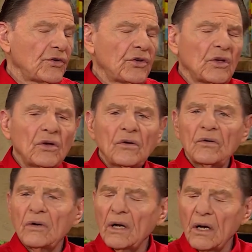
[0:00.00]
you
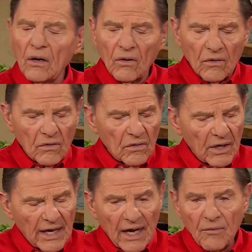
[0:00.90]
know
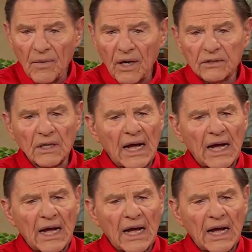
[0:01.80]
how much